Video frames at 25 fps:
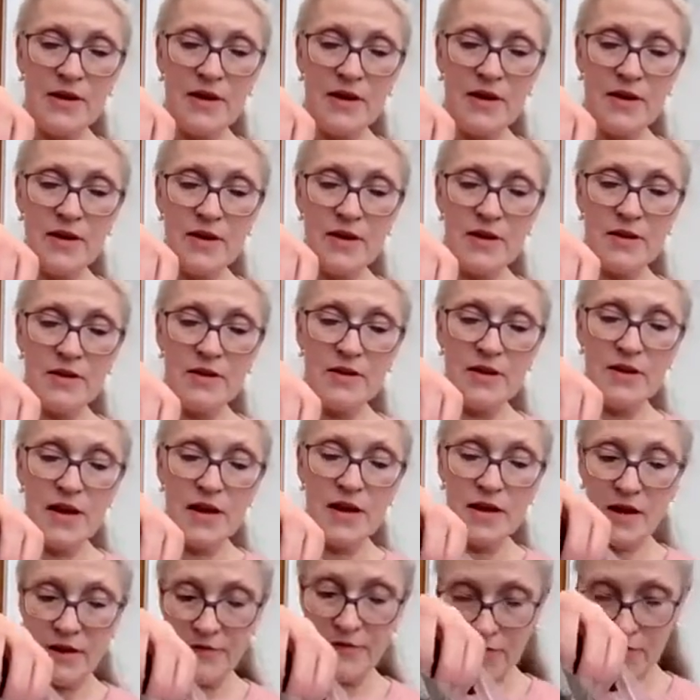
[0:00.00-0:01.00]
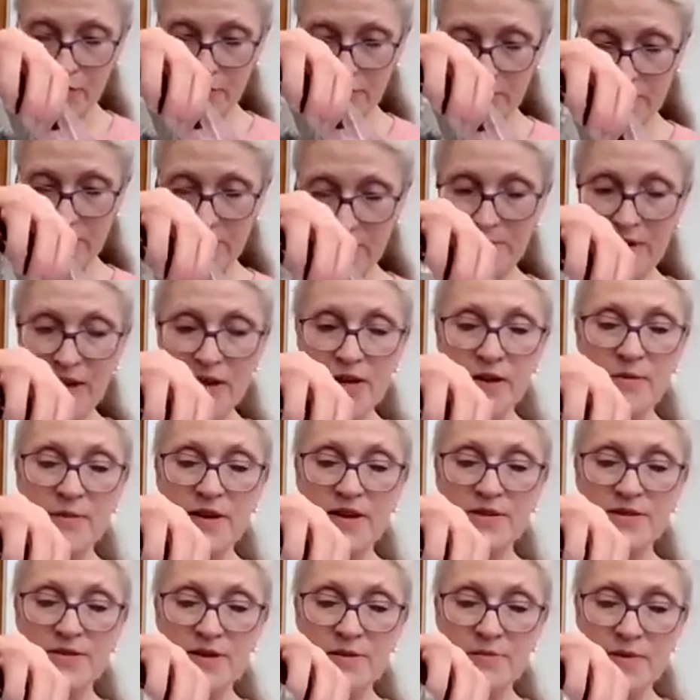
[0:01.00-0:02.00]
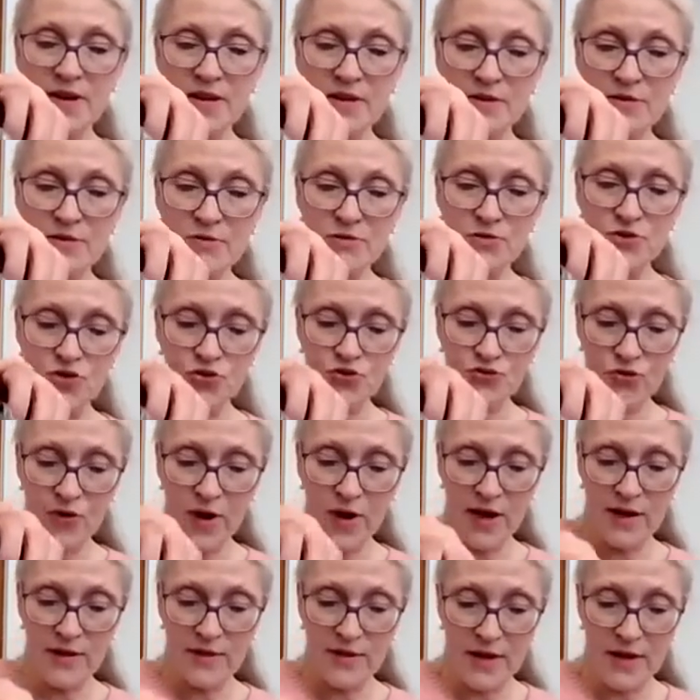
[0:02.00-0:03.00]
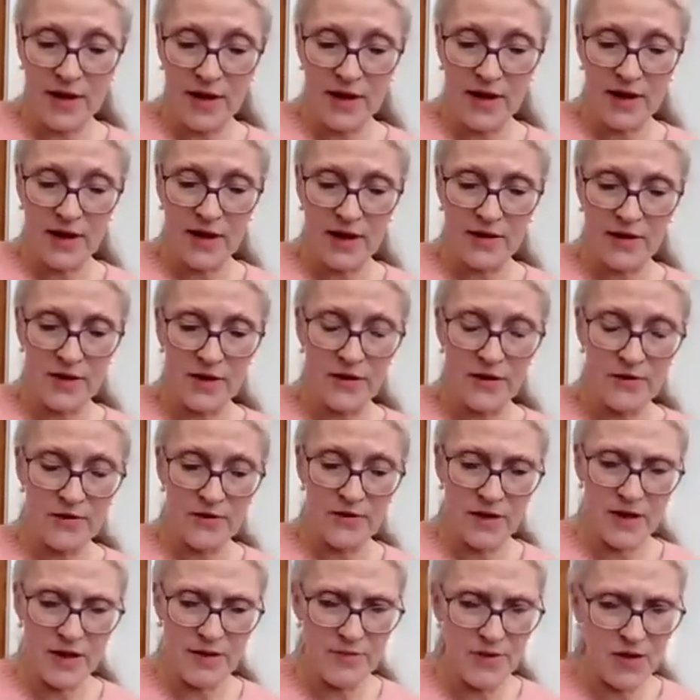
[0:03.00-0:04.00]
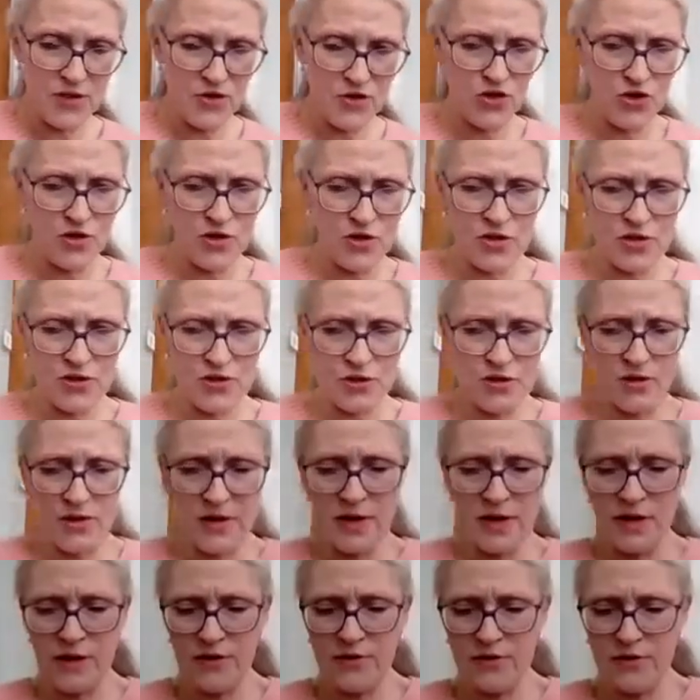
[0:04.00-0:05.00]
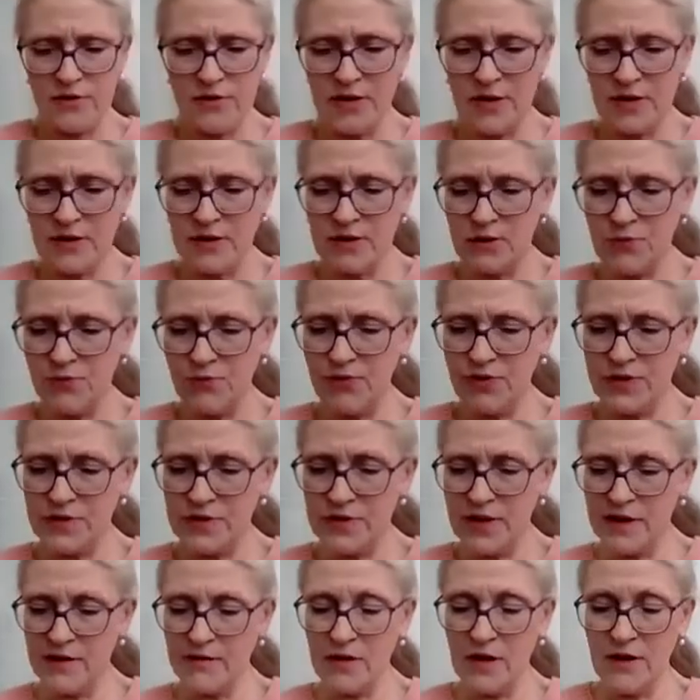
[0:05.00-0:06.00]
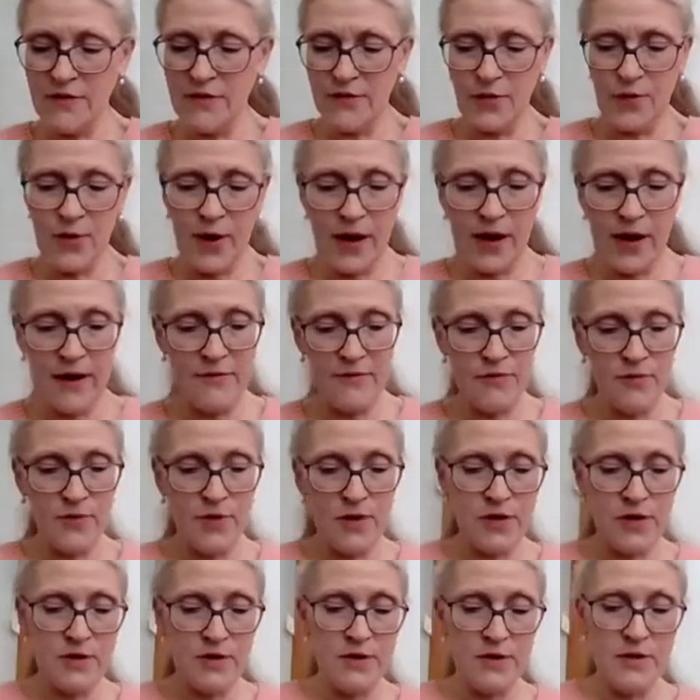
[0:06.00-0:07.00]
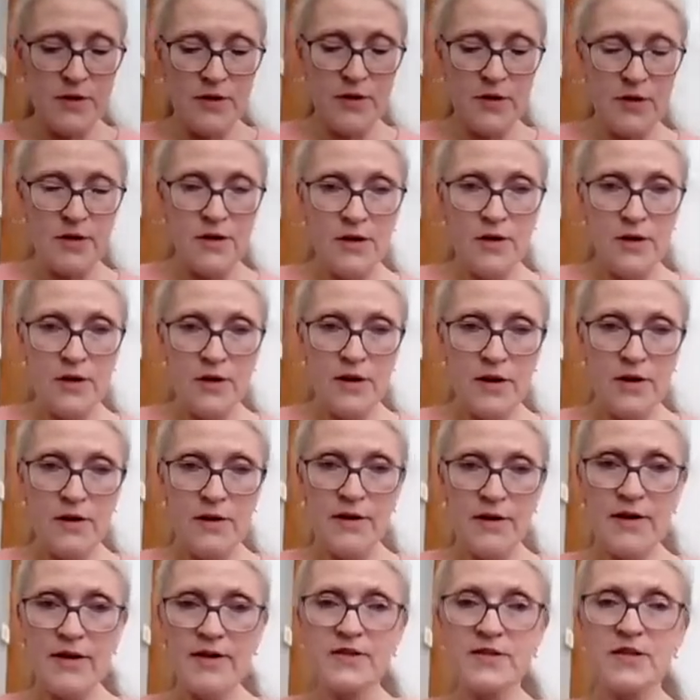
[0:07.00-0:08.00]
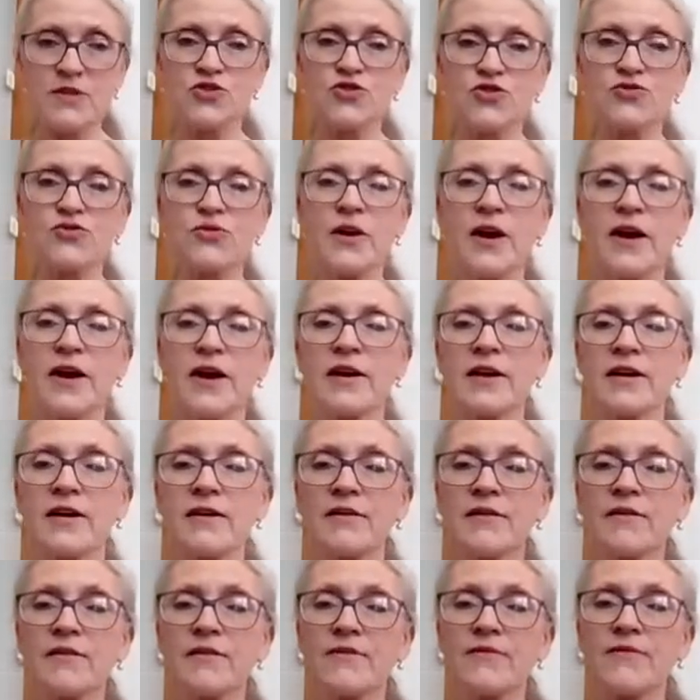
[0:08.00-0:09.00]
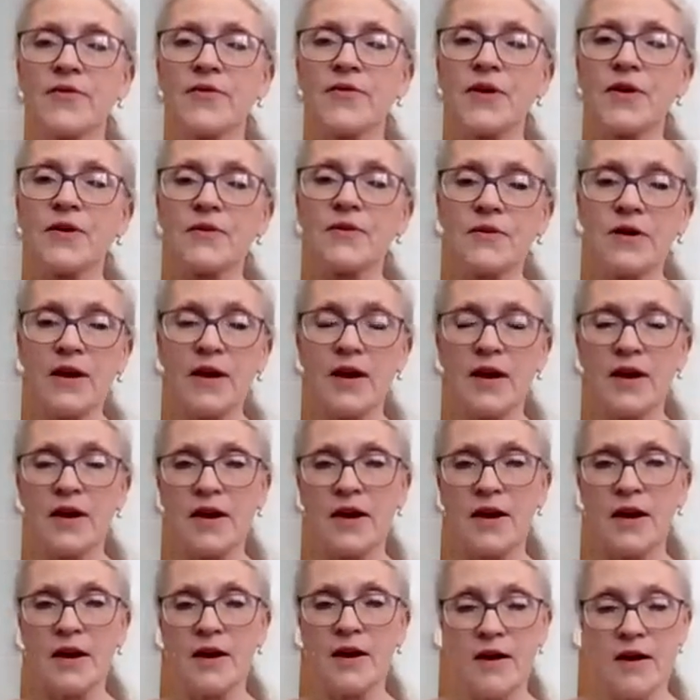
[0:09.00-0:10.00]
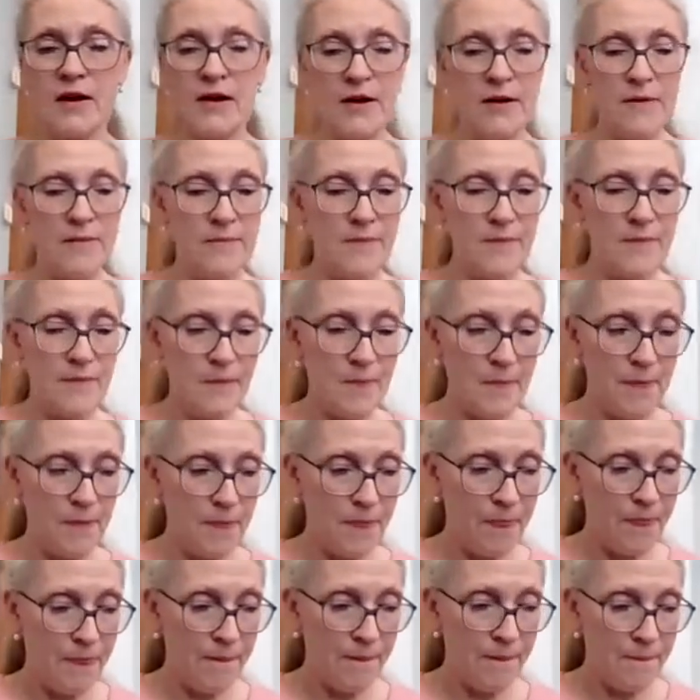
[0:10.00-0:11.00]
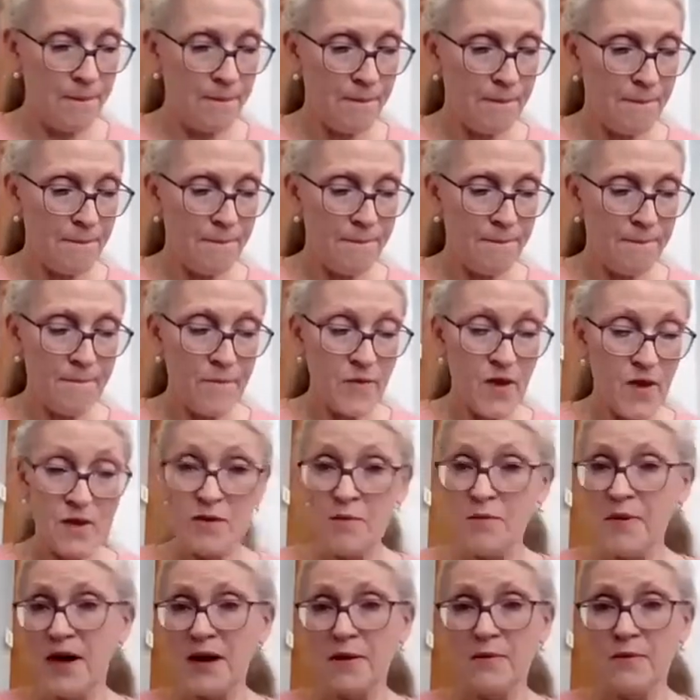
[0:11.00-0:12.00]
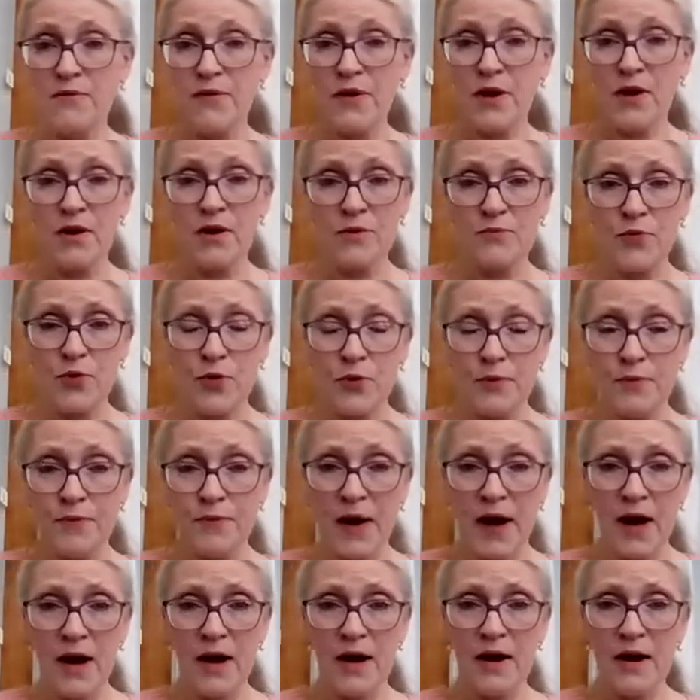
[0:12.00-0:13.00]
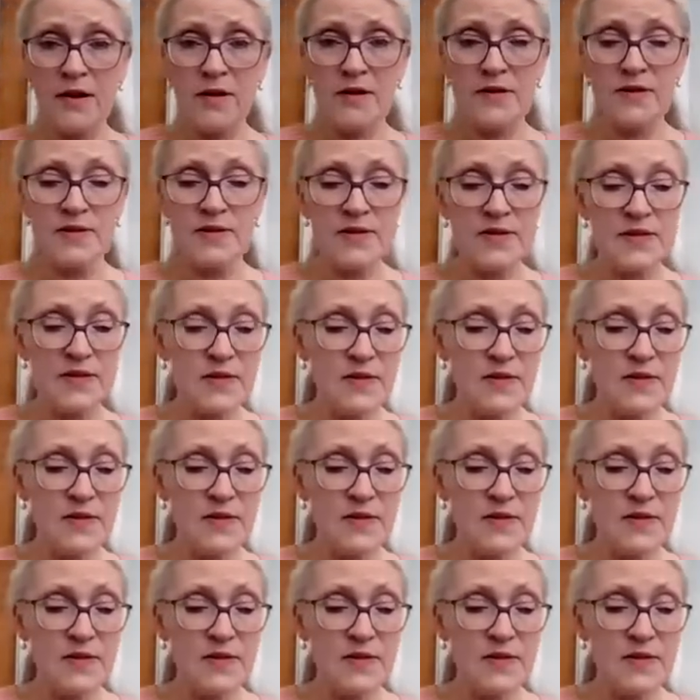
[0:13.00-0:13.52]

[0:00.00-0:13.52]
in, and I've already made a mess on my little tray that I had here. Did I mention that the other thing to put down, if you have one, is a tray? Okay, the bottom of a cardboard box,